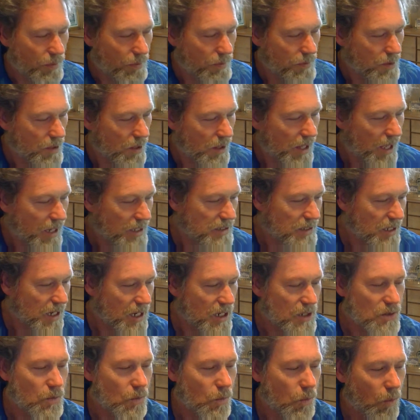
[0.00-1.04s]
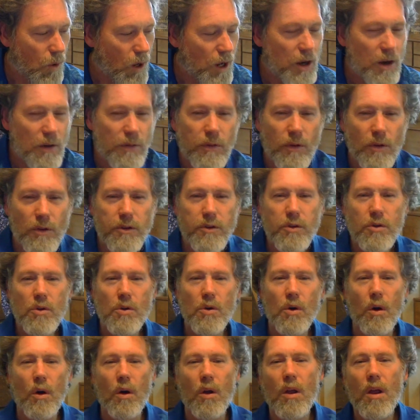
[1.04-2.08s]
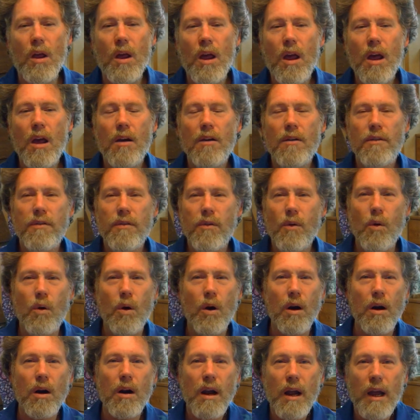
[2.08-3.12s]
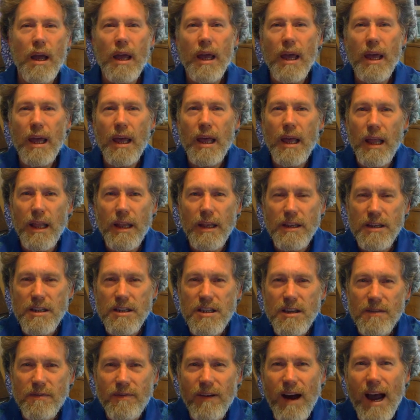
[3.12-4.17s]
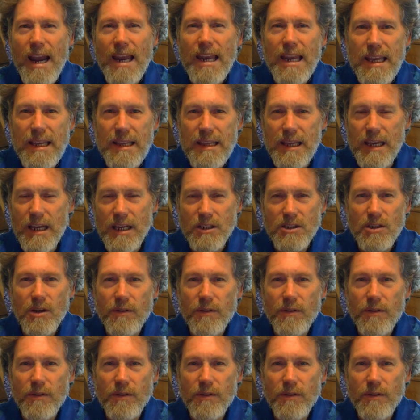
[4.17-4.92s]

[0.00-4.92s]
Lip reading: ulexite is a wonderful tool for divining things. So